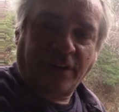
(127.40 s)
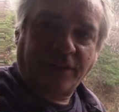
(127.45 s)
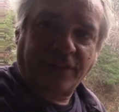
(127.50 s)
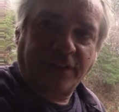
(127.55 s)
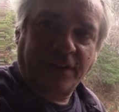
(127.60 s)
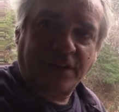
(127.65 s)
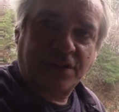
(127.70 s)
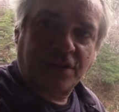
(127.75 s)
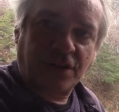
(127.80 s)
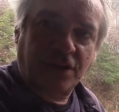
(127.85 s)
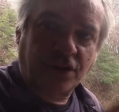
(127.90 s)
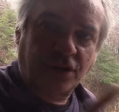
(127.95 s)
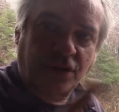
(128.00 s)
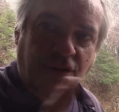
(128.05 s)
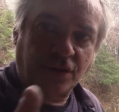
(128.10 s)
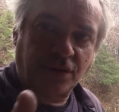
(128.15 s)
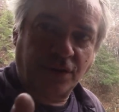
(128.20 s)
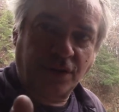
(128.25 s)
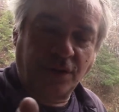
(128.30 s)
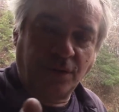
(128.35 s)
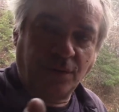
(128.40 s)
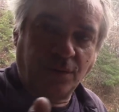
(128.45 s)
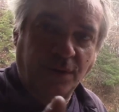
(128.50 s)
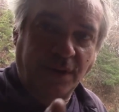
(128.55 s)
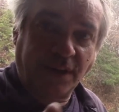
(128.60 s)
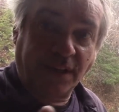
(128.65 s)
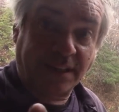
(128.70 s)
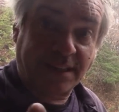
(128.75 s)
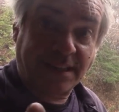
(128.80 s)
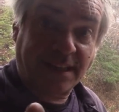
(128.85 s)
this and show you
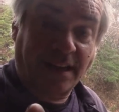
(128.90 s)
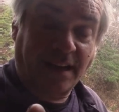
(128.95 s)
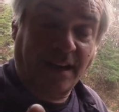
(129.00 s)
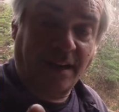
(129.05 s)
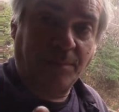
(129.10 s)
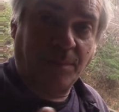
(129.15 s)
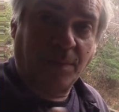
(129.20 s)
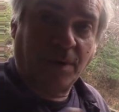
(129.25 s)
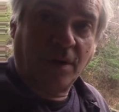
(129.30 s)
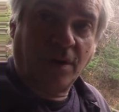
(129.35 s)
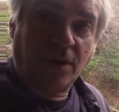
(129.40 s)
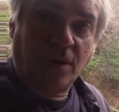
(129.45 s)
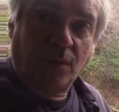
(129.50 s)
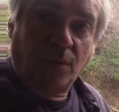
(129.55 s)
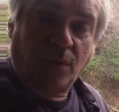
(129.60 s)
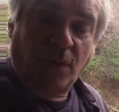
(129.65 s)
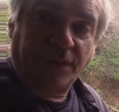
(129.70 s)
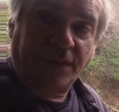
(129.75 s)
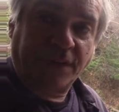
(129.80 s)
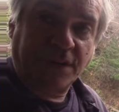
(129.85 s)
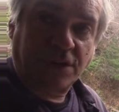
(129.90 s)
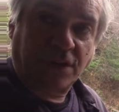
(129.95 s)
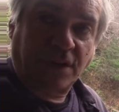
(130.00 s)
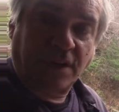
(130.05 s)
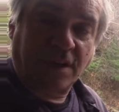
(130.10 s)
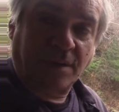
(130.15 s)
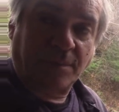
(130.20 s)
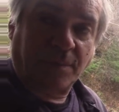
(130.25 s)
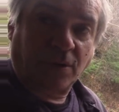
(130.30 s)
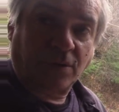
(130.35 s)
real time what this
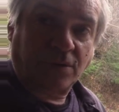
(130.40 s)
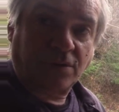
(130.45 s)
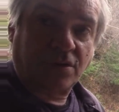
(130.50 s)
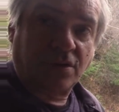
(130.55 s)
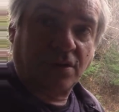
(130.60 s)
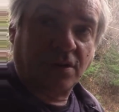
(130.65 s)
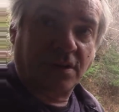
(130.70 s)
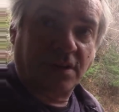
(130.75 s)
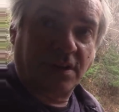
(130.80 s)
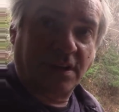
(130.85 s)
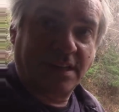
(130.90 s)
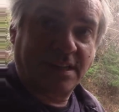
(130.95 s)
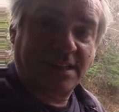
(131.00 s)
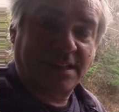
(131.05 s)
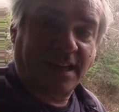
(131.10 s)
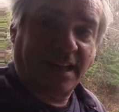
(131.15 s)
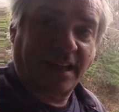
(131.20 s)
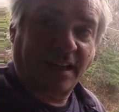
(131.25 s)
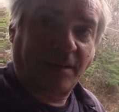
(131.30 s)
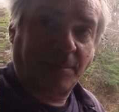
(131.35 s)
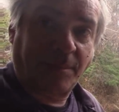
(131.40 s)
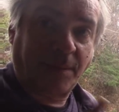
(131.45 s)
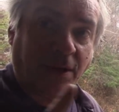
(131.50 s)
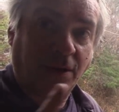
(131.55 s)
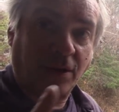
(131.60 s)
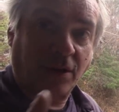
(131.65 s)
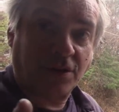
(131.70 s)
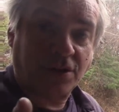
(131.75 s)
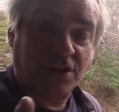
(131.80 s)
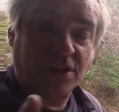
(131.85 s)
gearbox is like,
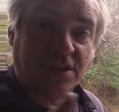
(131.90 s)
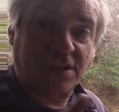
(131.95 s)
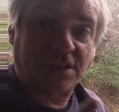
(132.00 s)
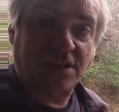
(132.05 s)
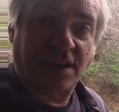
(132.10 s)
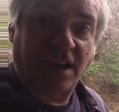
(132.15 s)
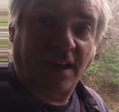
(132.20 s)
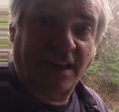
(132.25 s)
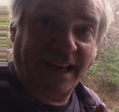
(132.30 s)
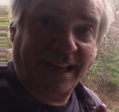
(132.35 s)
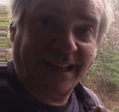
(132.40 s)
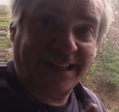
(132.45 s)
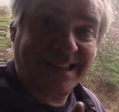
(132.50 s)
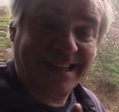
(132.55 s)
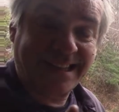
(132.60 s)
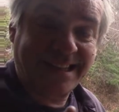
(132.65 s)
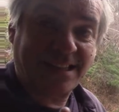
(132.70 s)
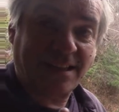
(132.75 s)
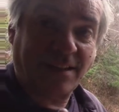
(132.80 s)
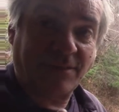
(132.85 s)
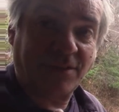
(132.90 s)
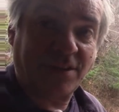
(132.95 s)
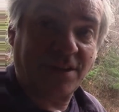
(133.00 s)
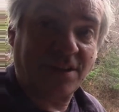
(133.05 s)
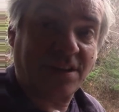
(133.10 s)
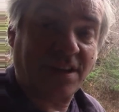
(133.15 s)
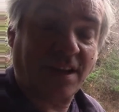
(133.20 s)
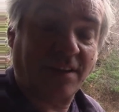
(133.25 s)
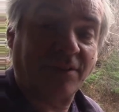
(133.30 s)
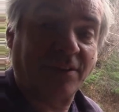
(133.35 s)
because it's an
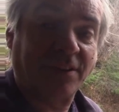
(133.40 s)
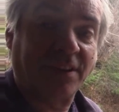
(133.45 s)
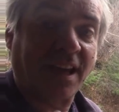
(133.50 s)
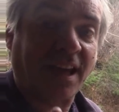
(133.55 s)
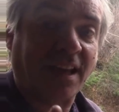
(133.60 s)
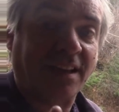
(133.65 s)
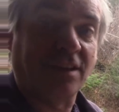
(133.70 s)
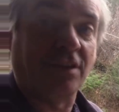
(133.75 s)
LT77. They had the